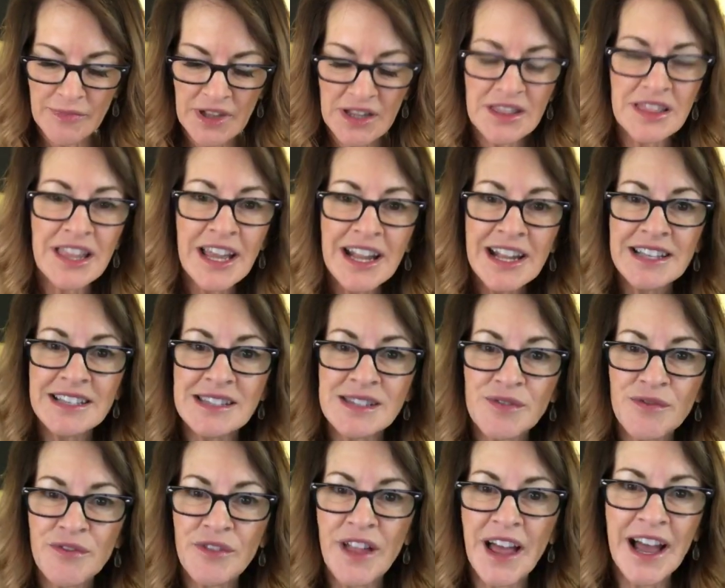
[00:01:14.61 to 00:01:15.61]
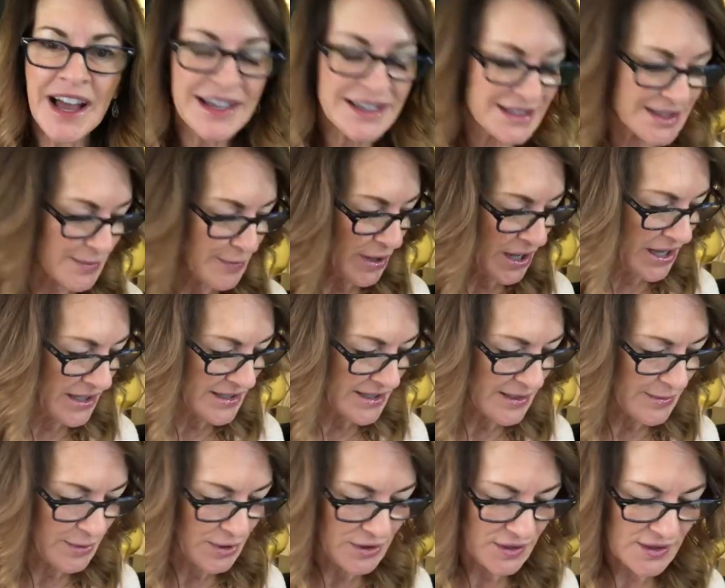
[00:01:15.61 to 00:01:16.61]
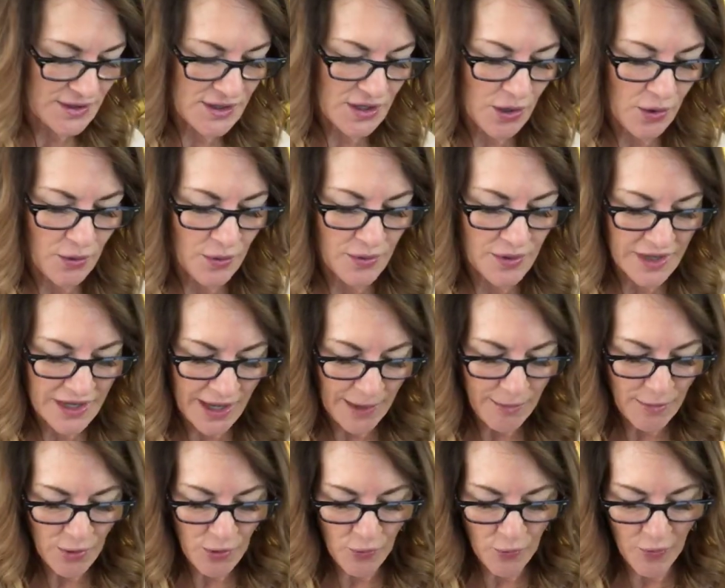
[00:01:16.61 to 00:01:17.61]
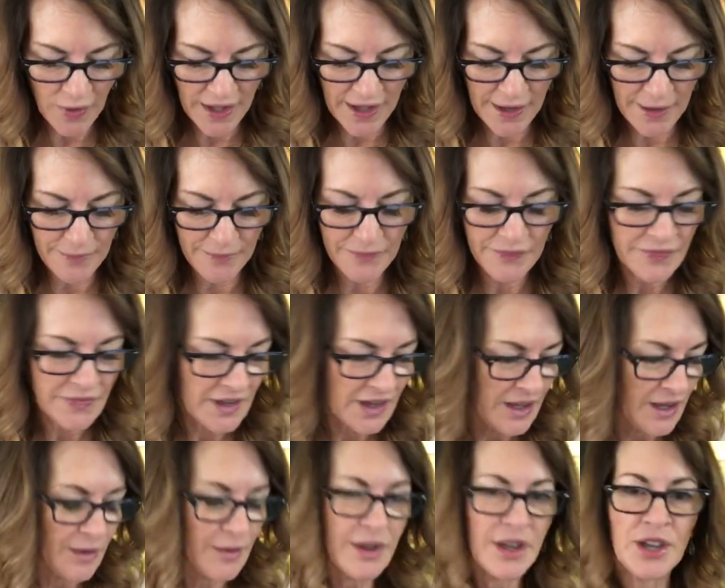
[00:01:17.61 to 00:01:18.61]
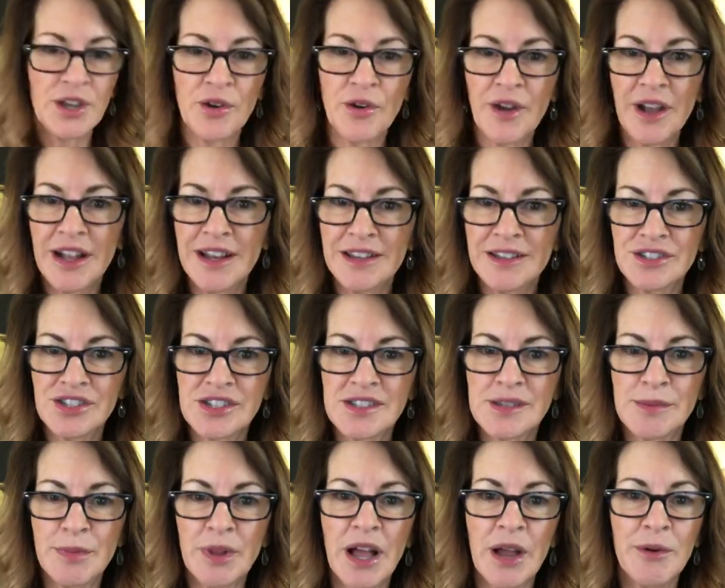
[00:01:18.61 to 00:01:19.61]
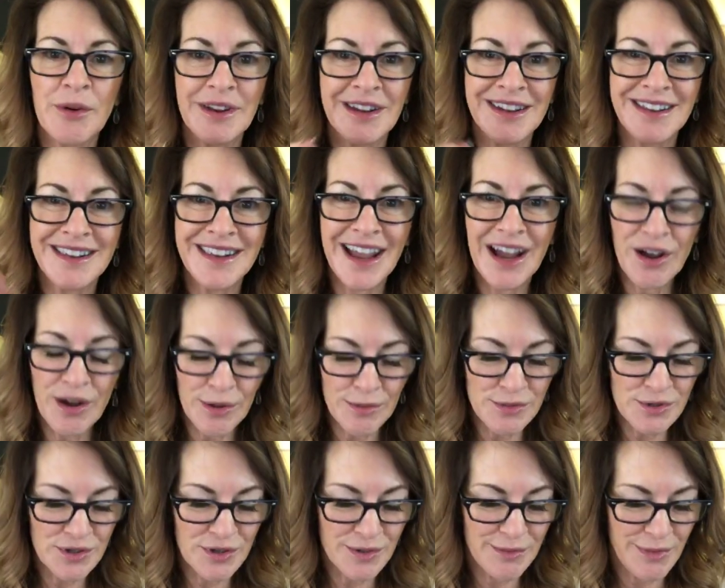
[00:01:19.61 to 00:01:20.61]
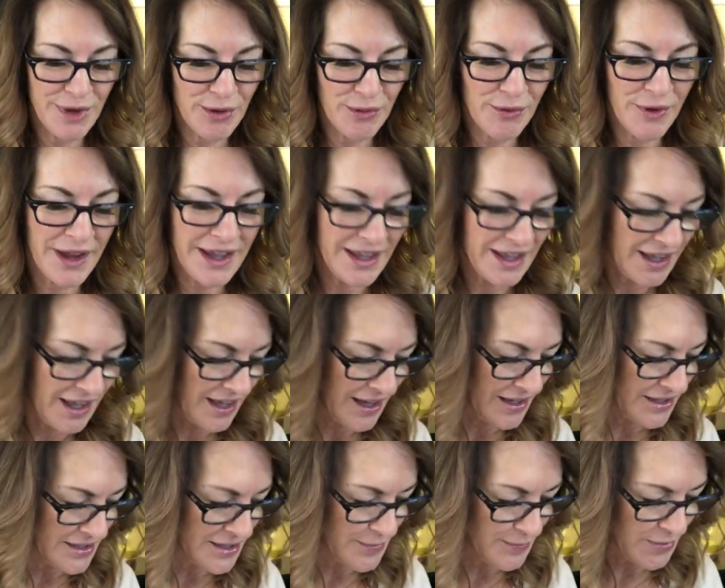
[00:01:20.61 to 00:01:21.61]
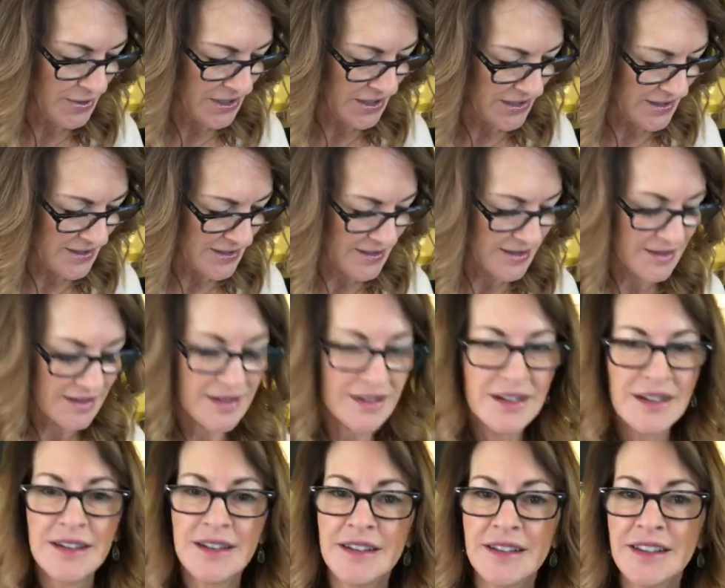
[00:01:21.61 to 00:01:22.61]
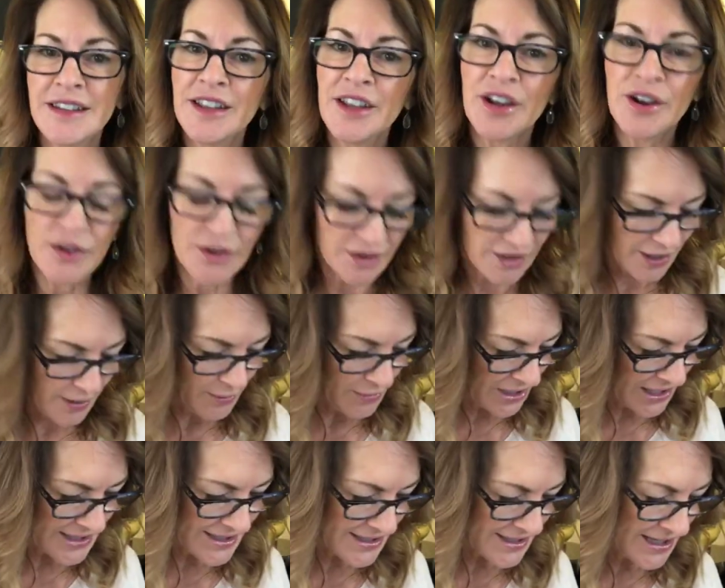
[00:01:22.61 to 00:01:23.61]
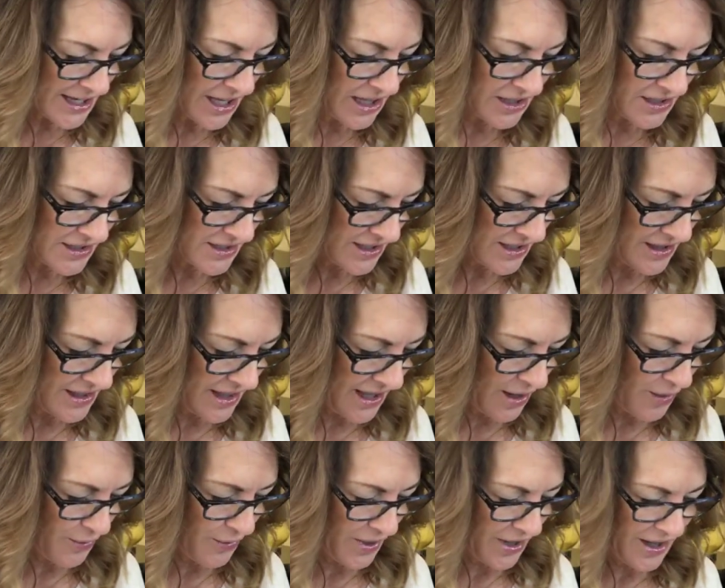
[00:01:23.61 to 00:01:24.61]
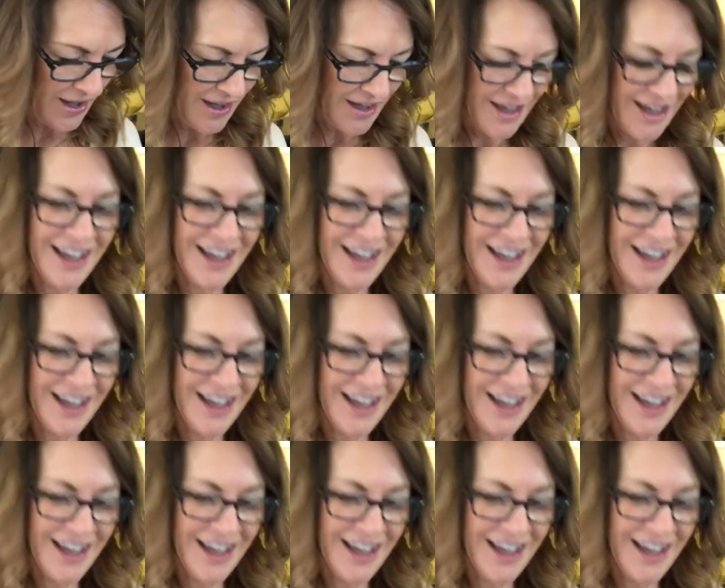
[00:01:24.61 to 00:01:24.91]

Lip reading: laid as flat as possible. So number one, I'm going to go ahead and just apply one. And now I'm doing my right hand because, I'm less talented that way.